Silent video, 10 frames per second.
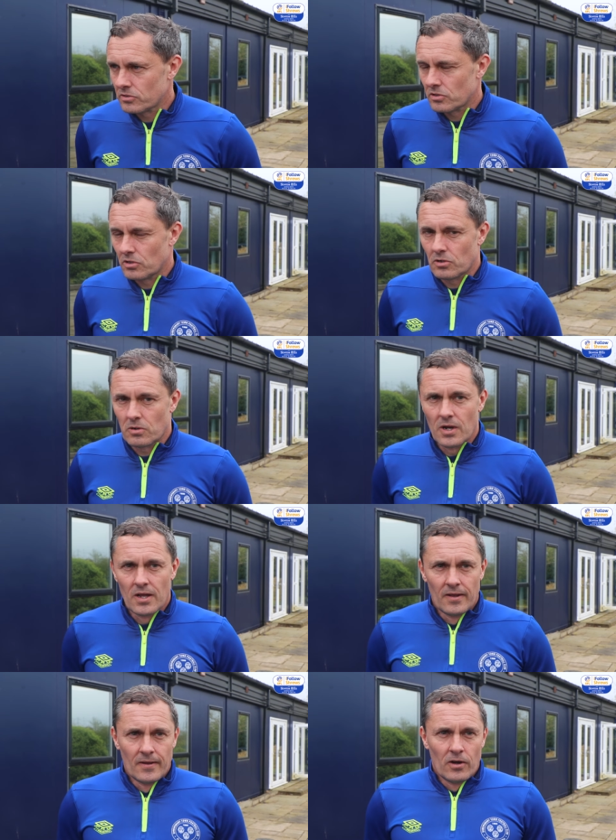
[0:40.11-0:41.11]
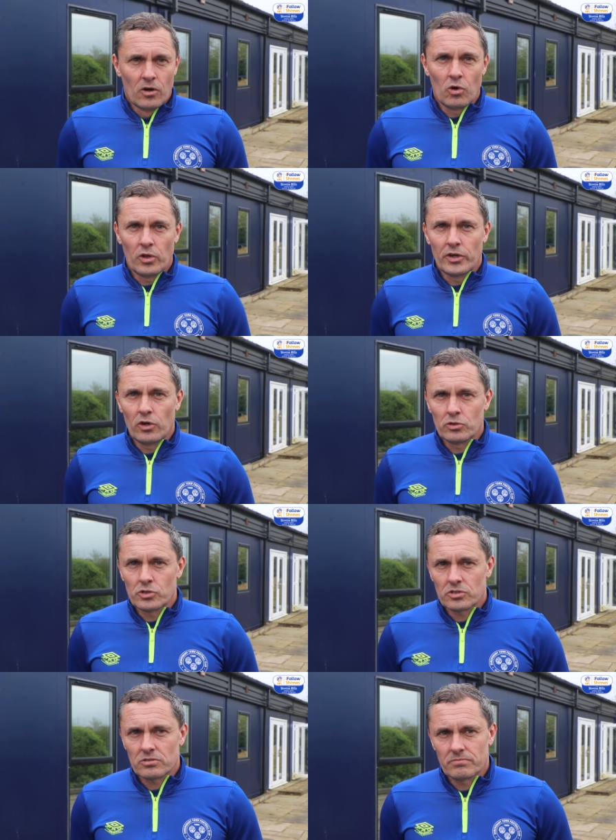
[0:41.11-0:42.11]
So all in all,
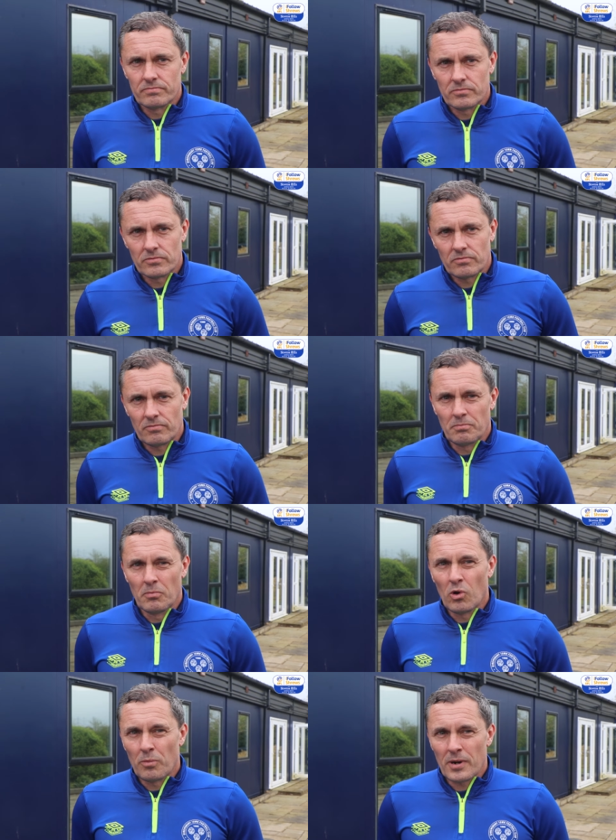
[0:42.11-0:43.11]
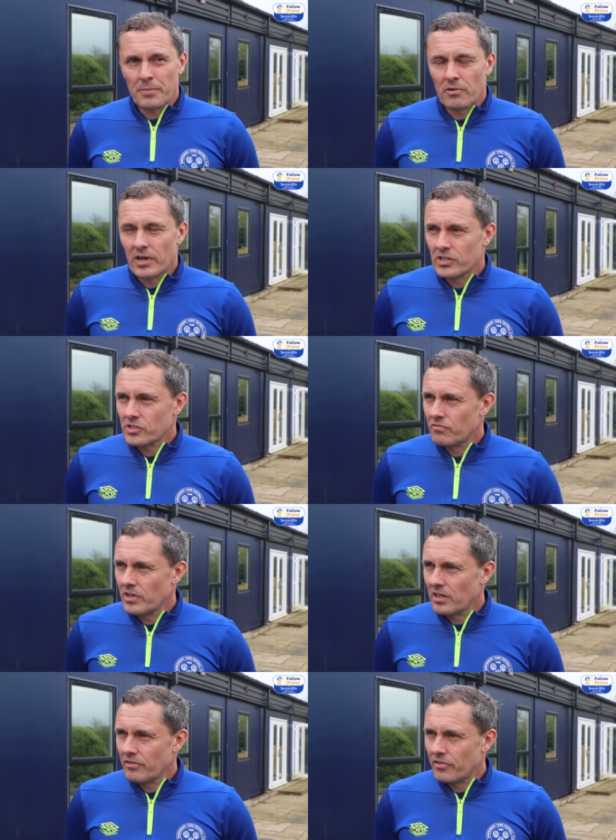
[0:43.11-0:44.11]
just more preparation
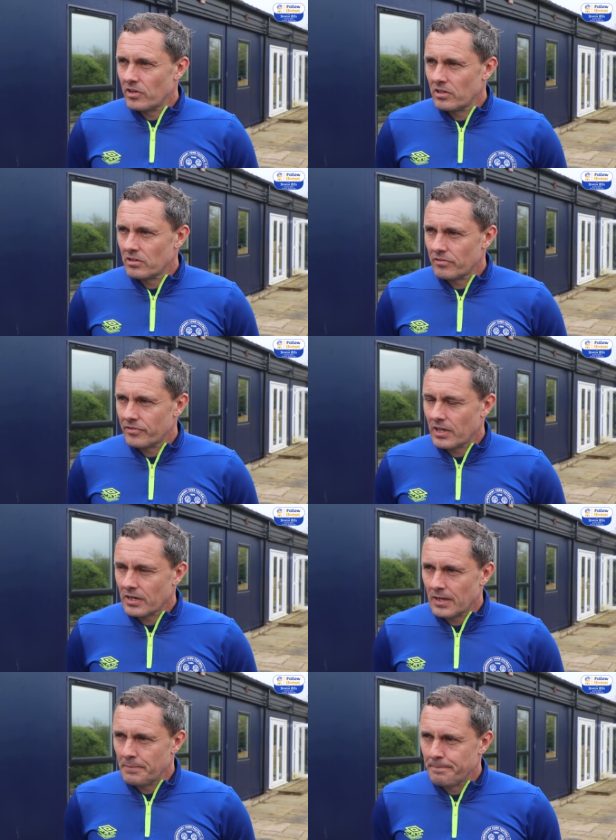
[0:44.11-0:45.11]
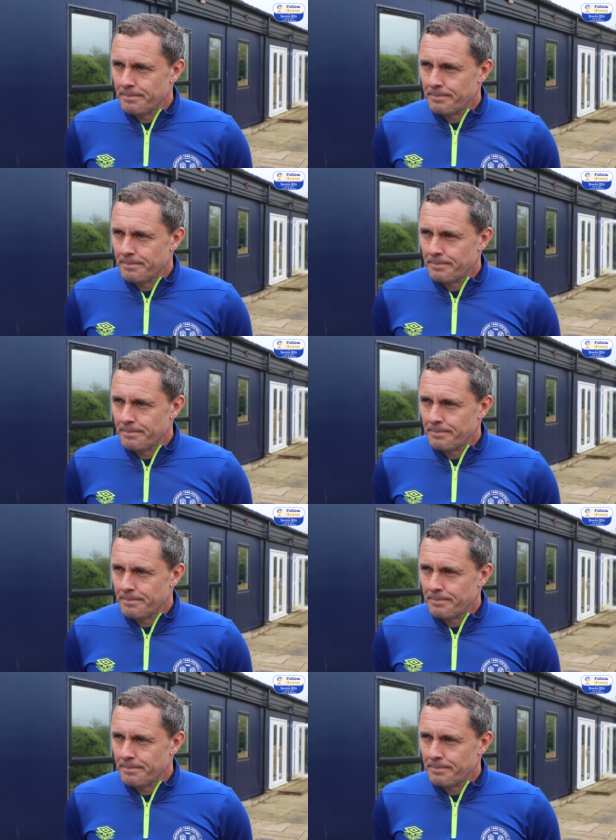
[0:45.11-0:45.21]
really for, for that game.